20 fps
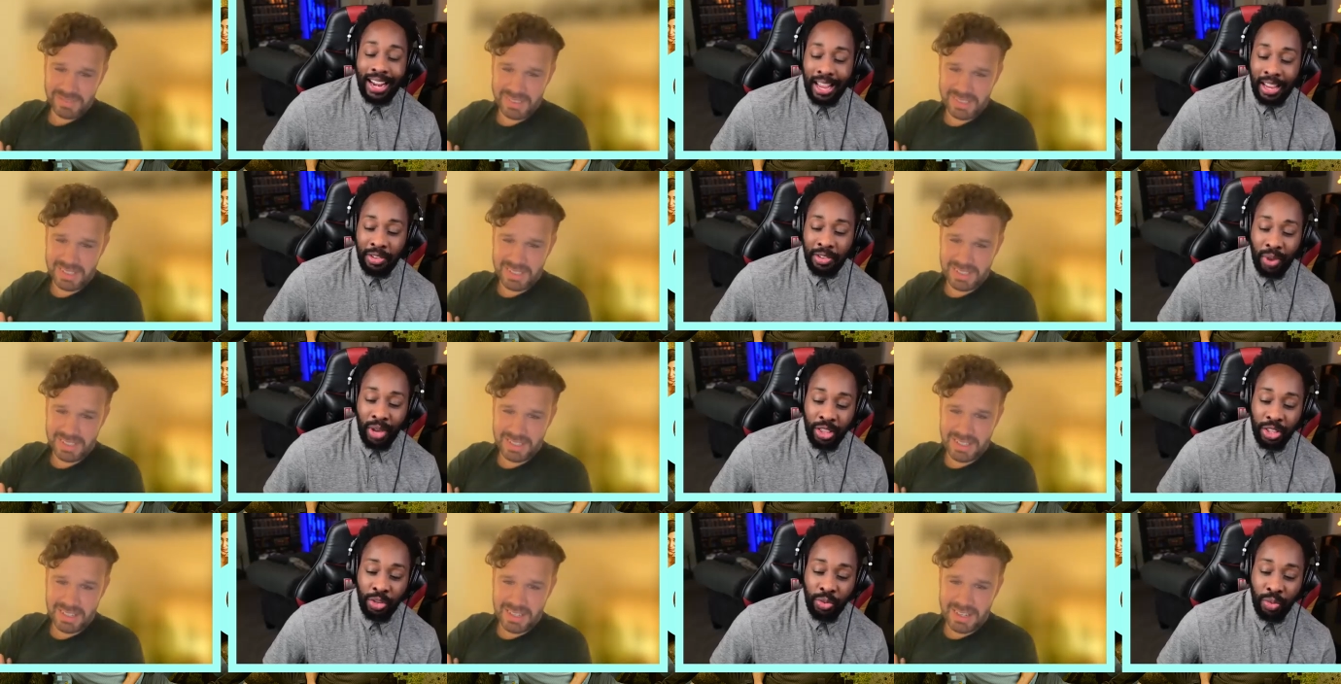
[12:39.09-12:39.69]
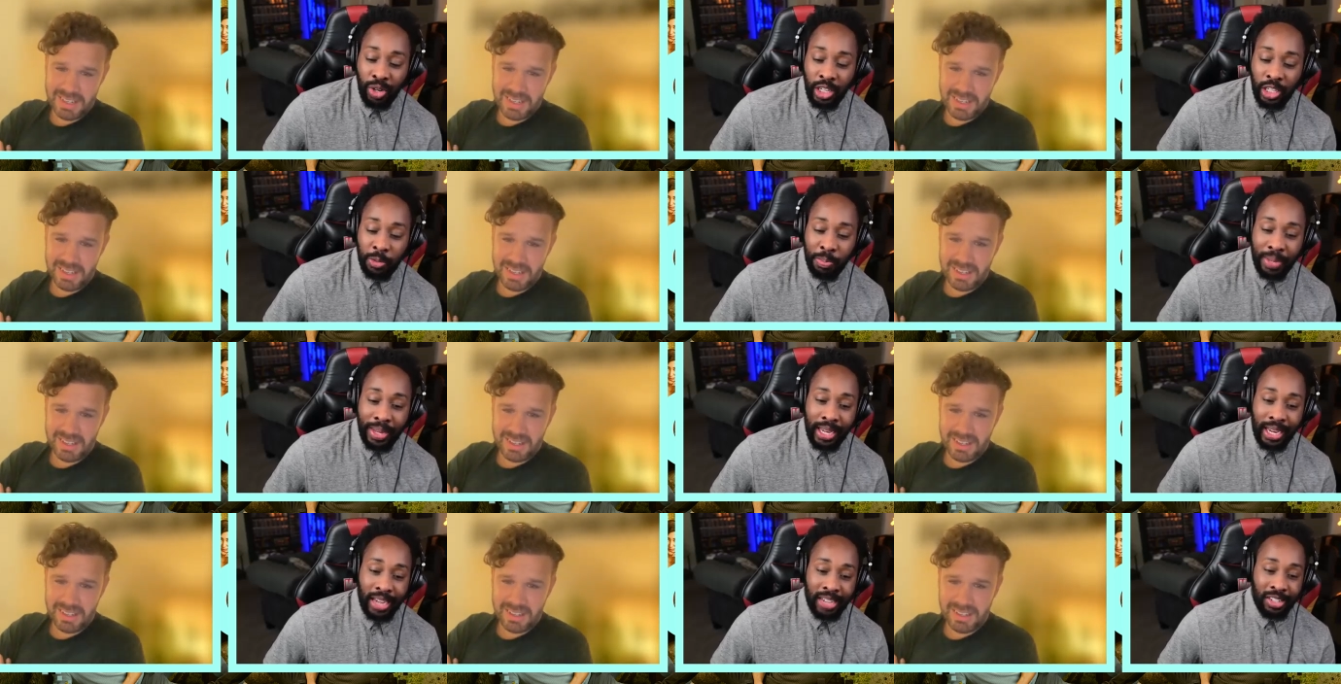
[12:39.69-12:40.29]
Speaker 1: And whether you want to
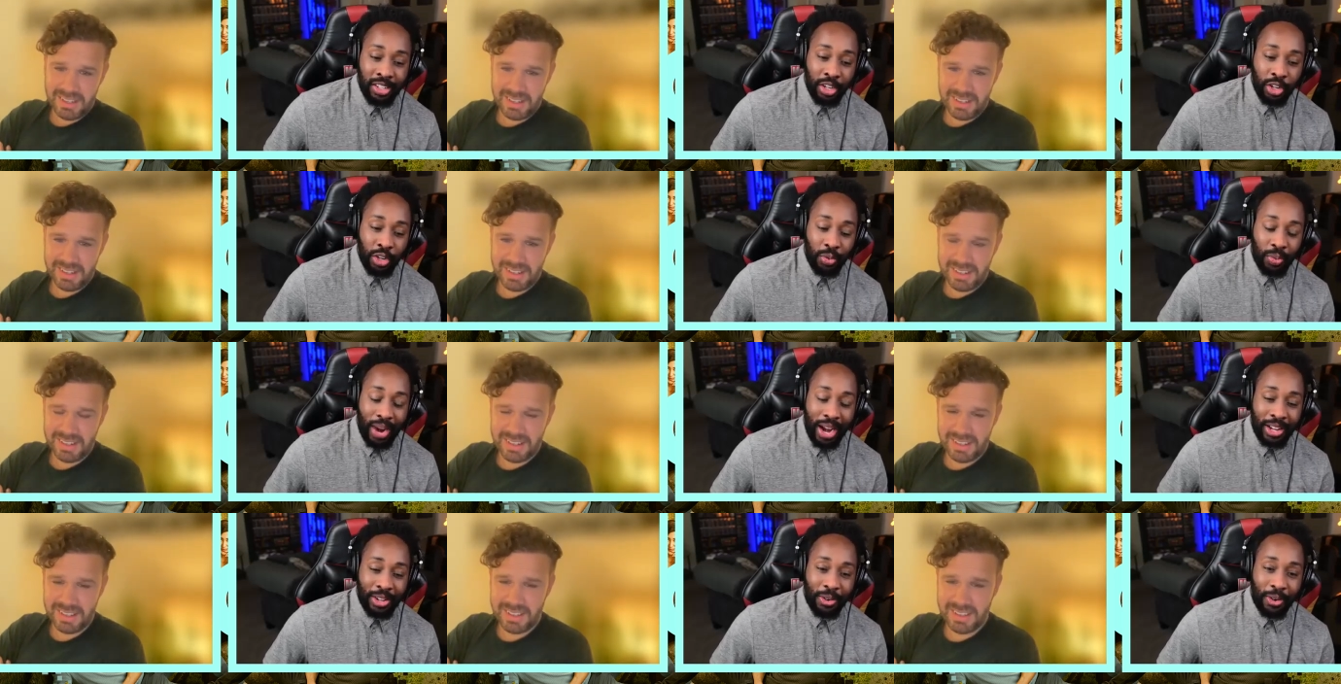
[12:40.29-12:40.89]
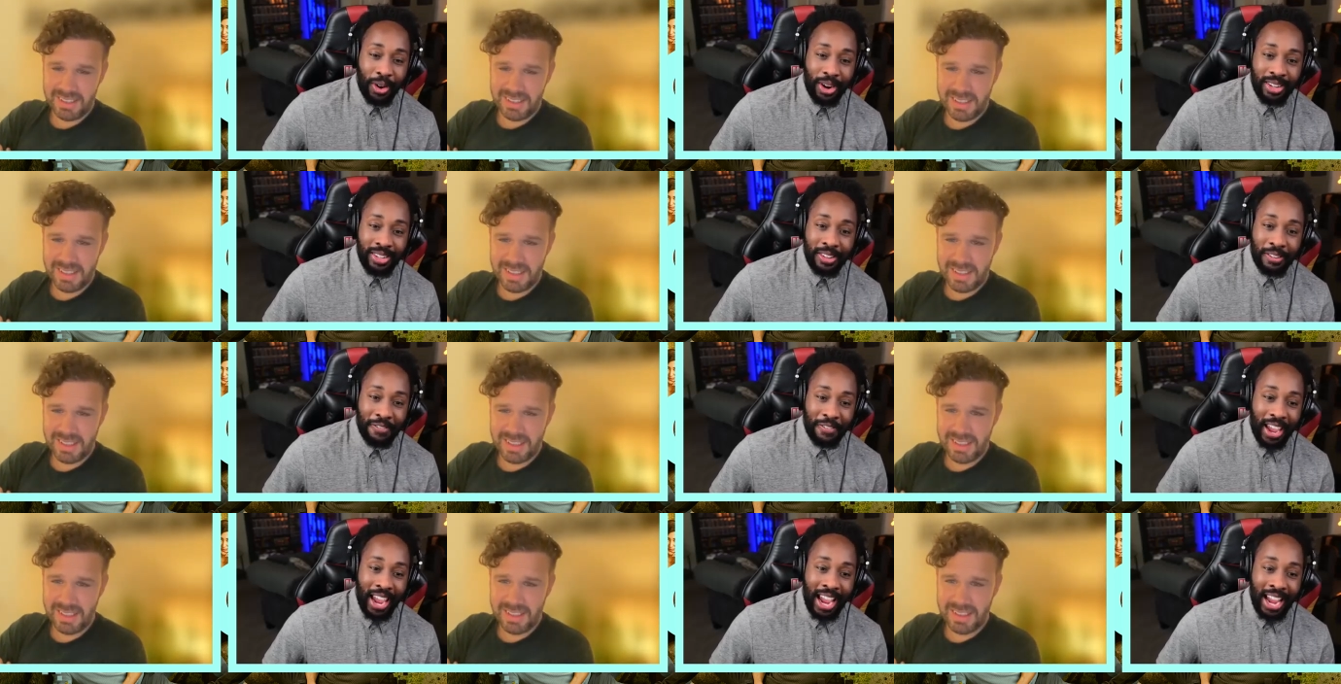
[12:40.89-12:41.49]
speak as the director or as a
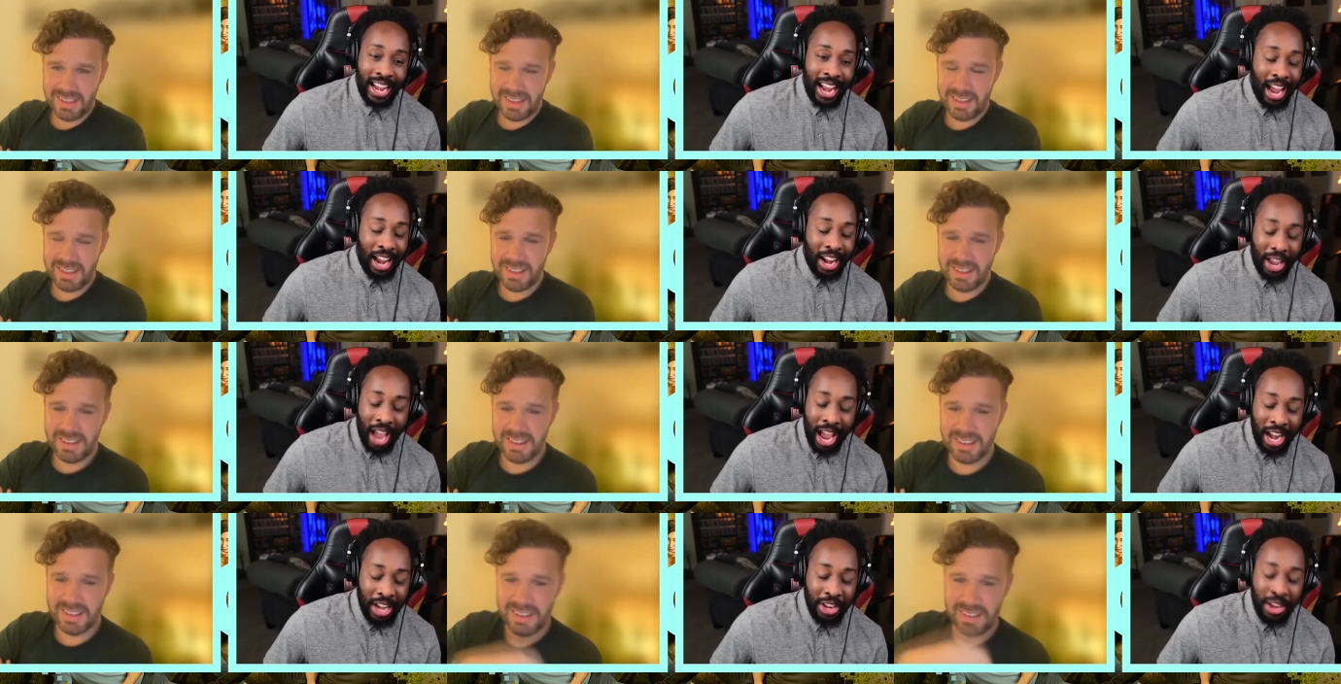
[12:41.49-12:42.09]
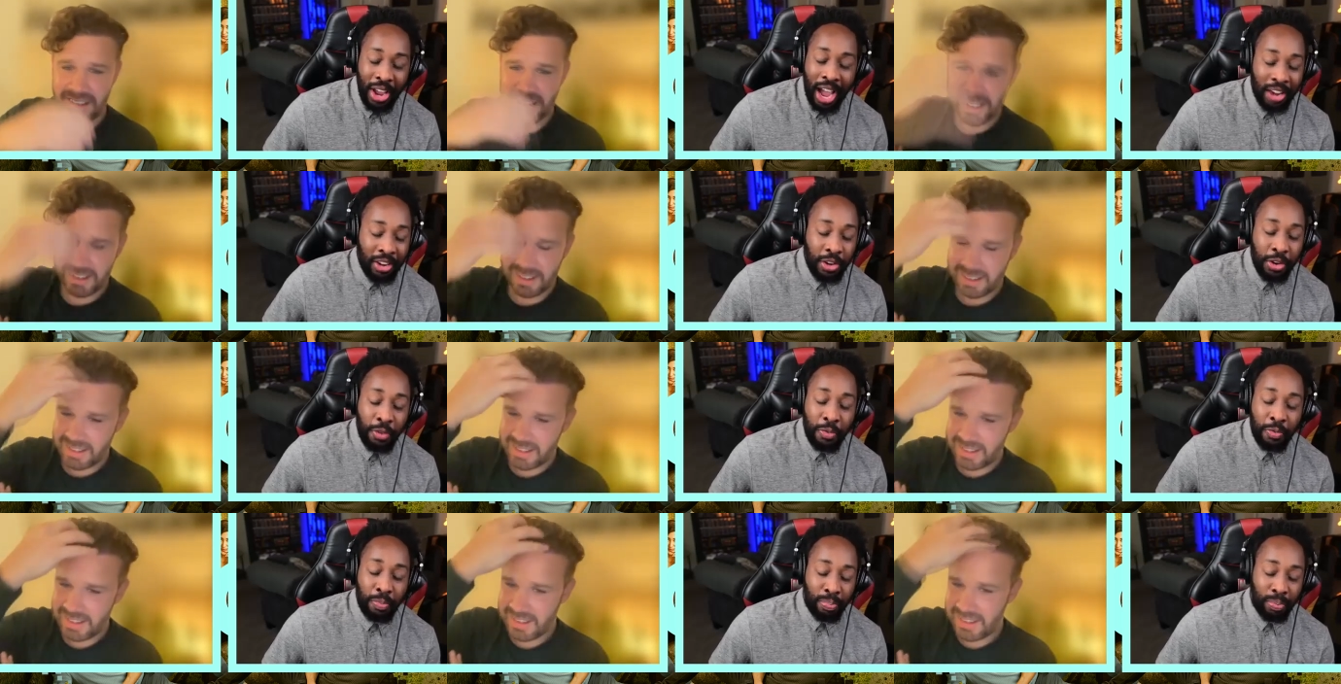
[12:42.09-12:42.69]
fan, how do how do you how do
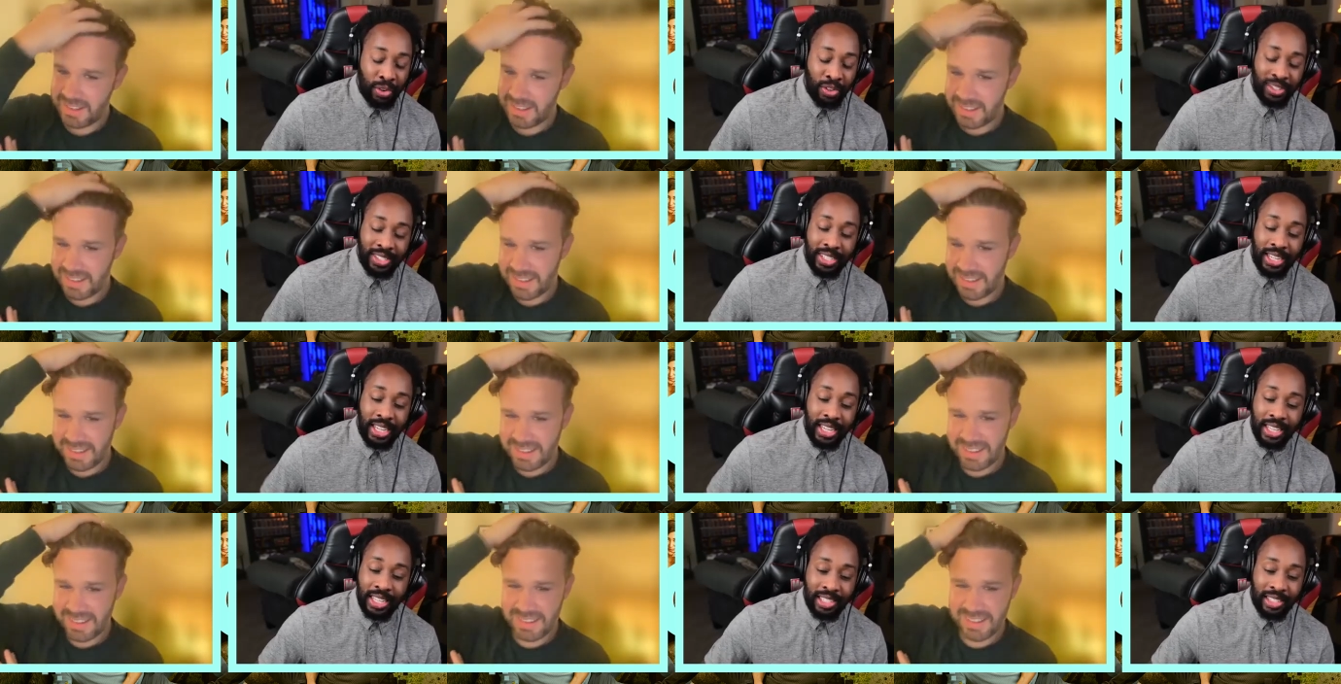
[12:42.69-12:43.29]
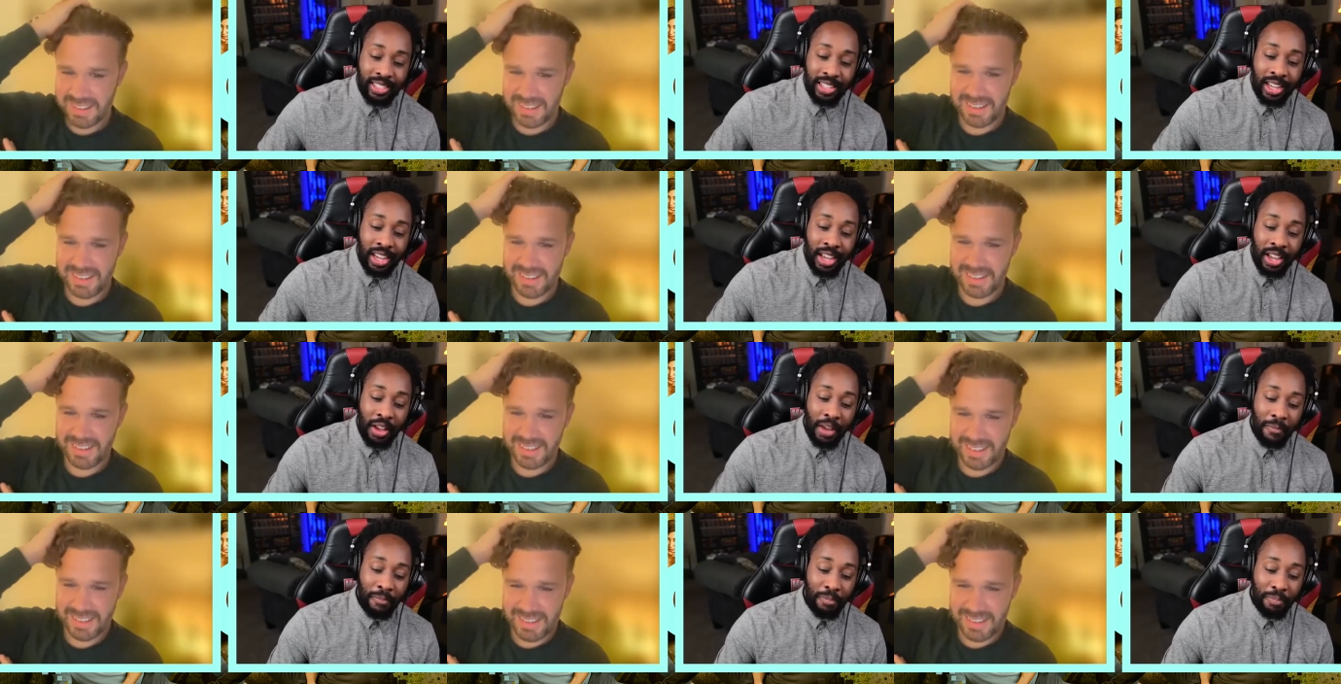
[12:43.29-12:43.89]
you perceive this
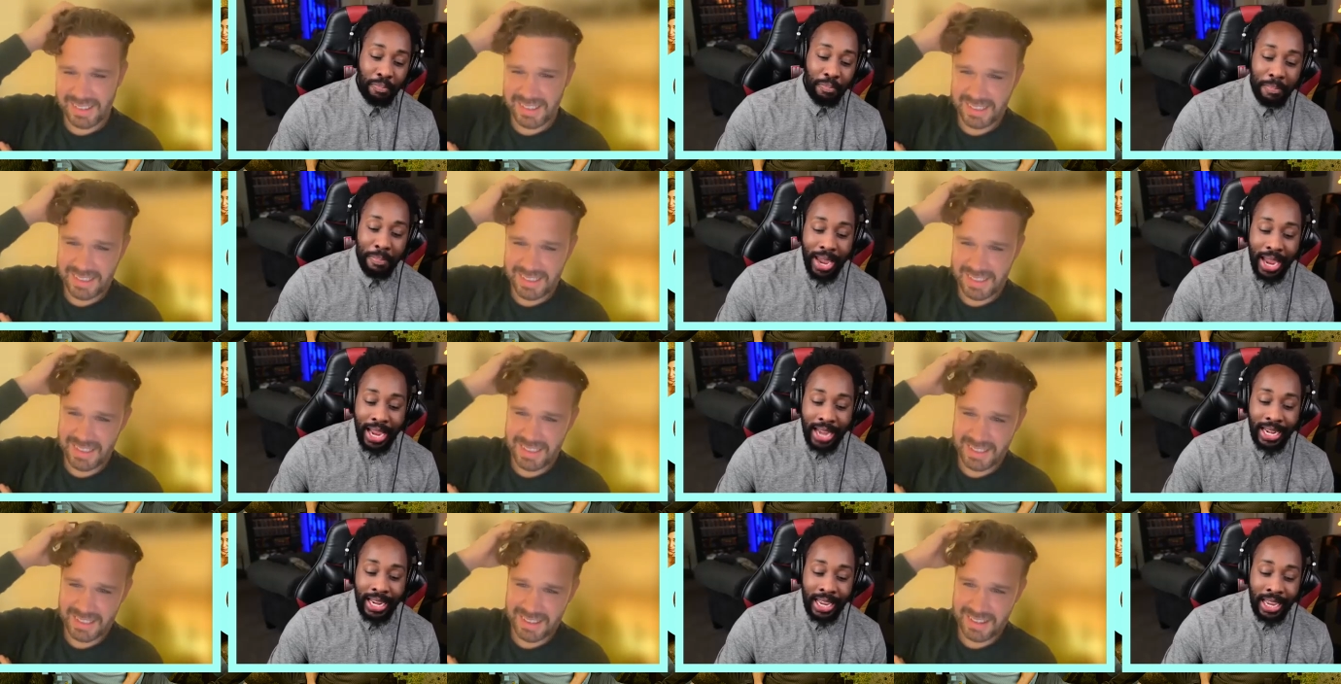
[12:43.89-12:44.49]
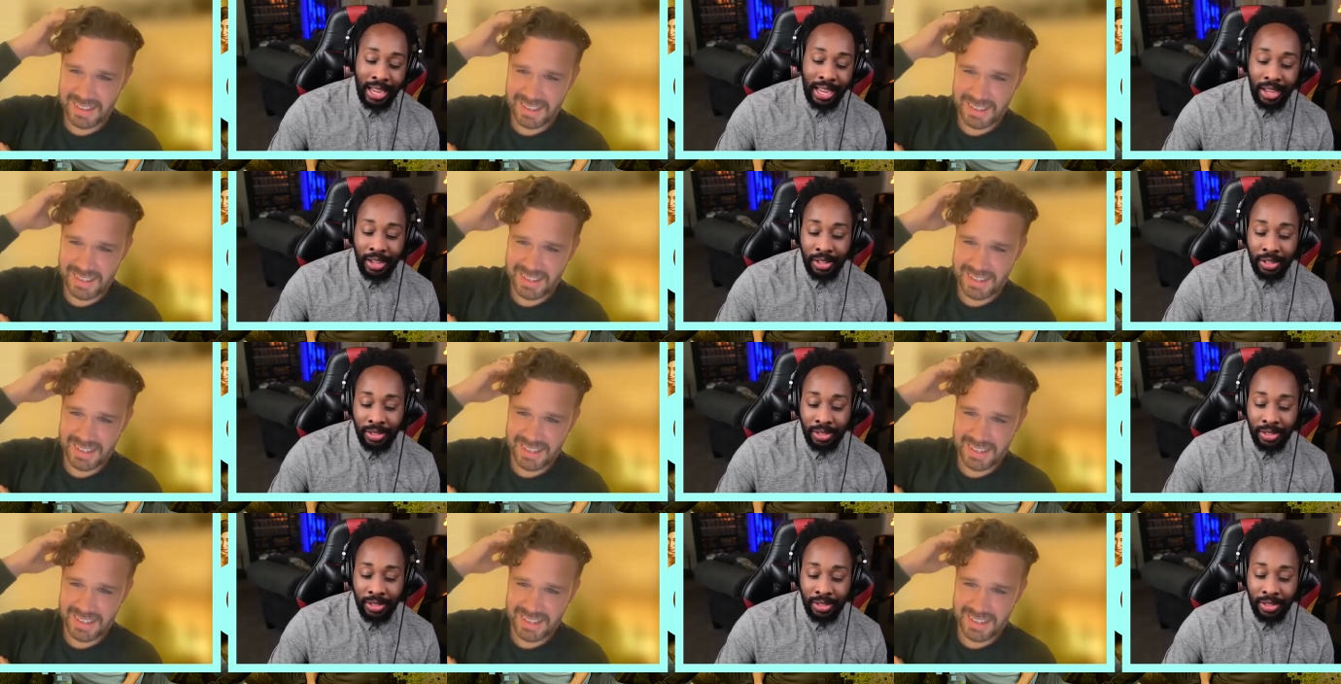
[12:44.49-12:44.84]
mini?